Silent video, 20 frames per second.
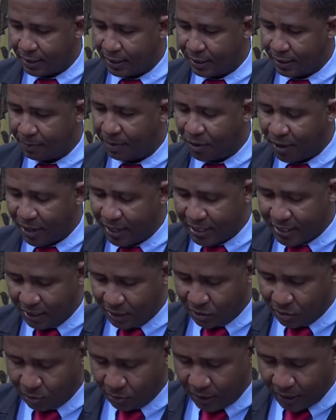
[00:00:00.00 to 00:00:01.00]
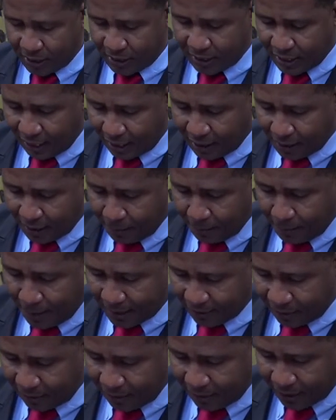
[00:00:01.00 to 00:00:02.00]
before I say so, the second part of the
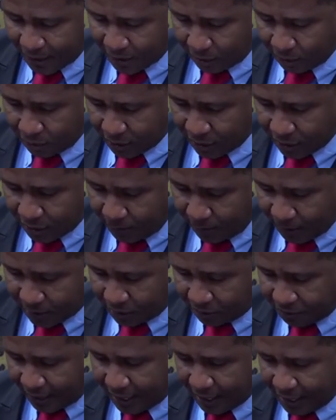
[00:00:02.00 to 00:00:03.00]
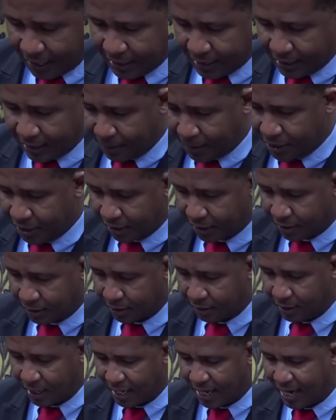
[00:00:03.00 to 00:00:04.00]
resolution speaks to financing the budget.
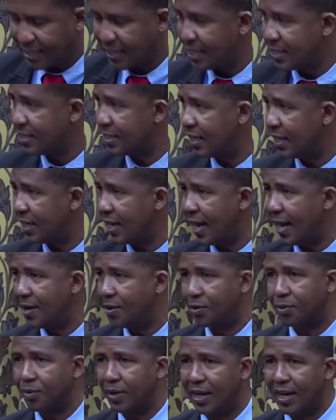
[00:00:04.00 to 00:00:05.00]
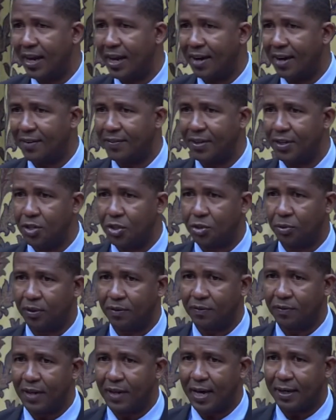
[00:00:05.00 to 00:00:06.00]
And as I said, I don't really have an issue with
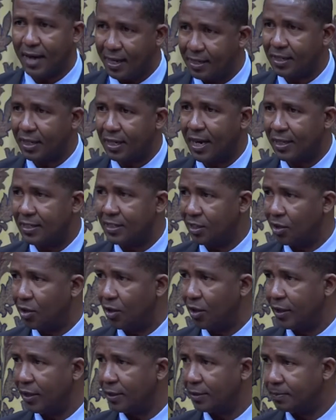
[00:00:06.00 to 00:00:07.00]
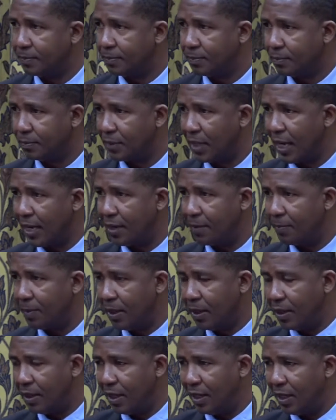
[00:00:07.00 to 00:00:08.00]
that. I think that is in order. And
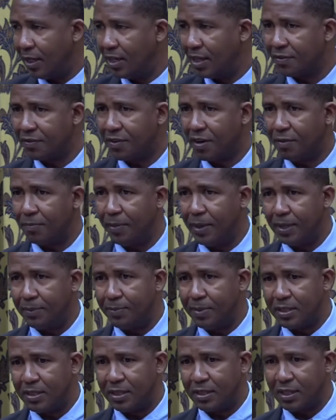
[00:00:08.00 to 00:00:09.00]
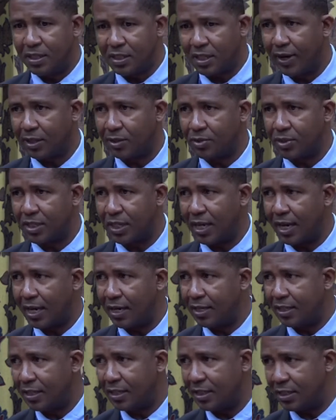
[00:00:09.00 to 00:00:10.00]
the leader of government business is correct to say
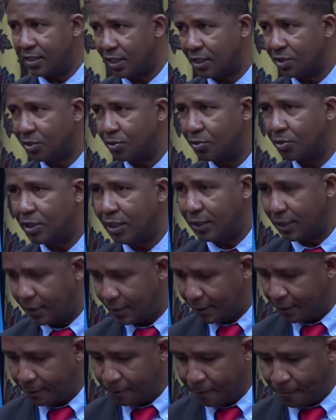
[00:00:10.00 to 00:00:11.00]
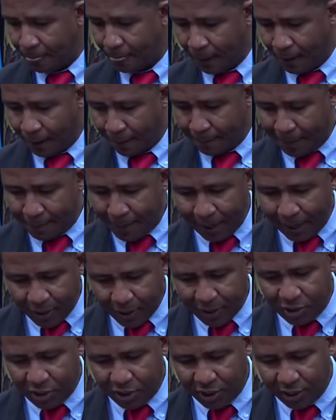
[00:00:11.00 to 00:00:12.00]
that this is just routine. But my
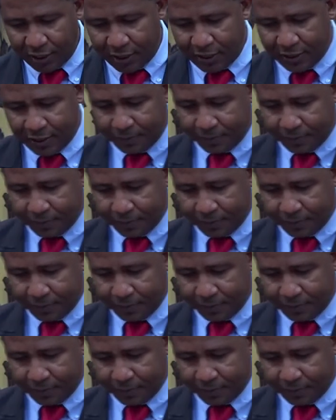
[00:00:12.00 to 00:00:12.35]
question is,